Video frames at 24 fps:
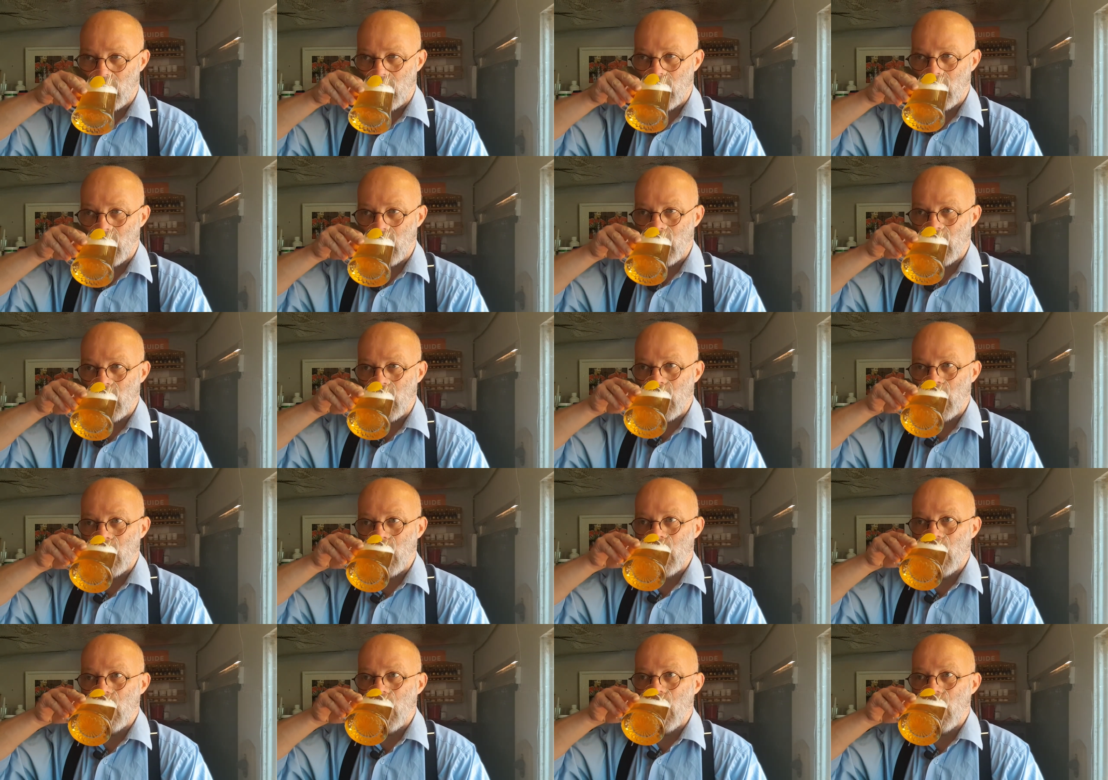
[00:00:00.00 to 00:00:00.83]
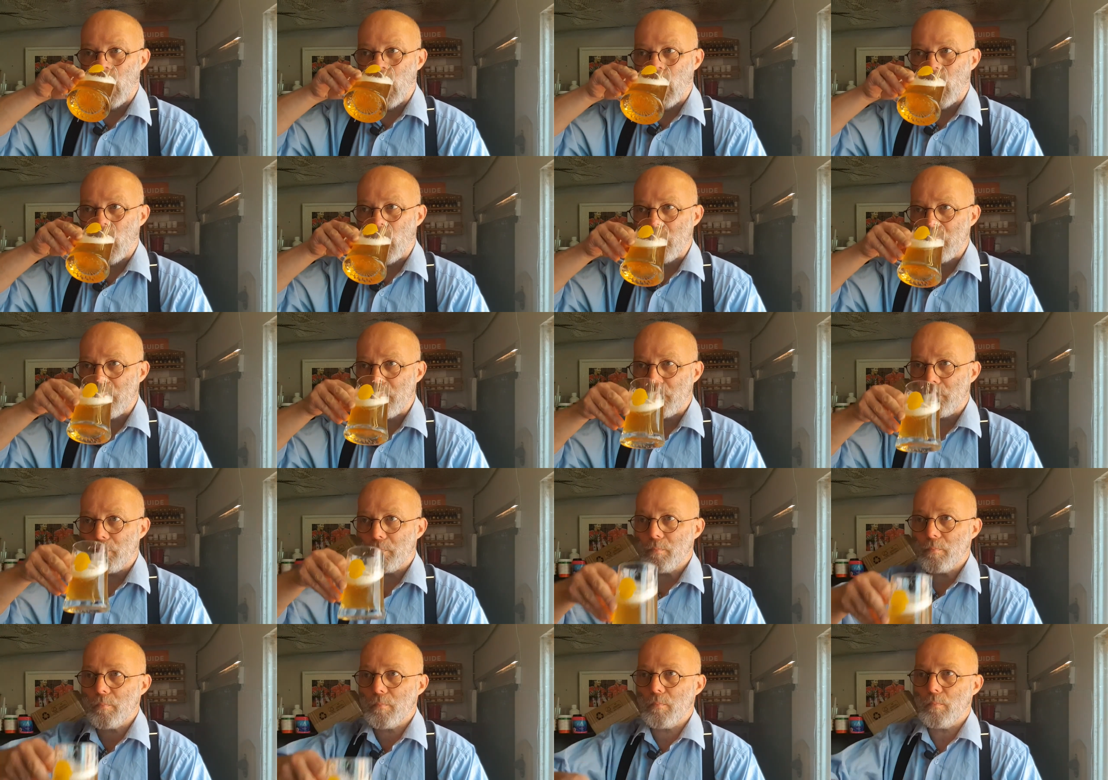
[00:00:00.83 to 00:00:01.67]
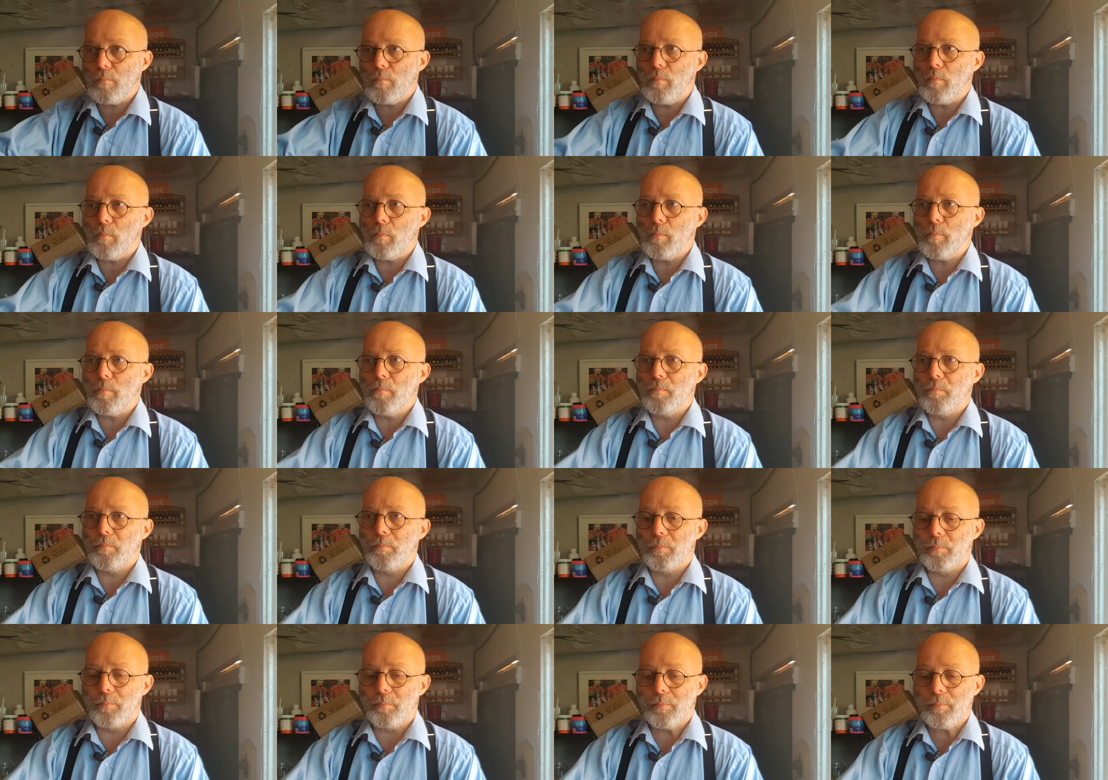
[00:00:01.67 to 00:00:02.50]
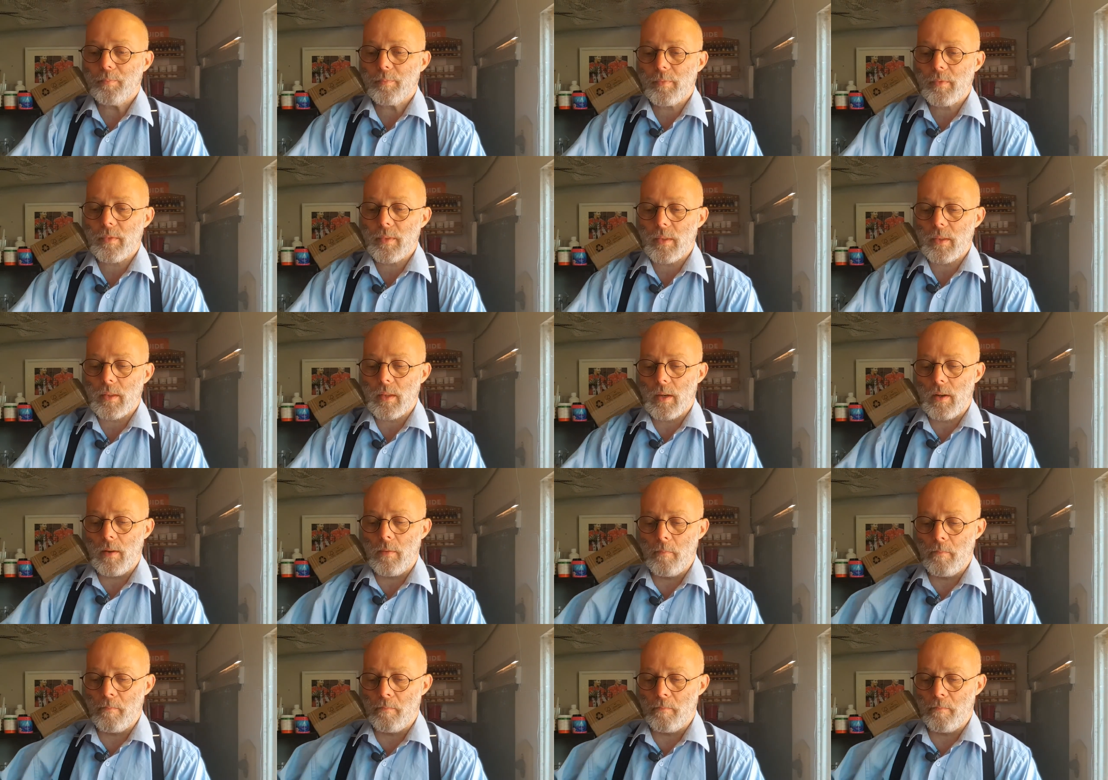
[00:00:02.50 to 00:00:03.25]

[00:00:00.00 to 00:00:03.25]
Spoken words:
No one is speaking in this clip.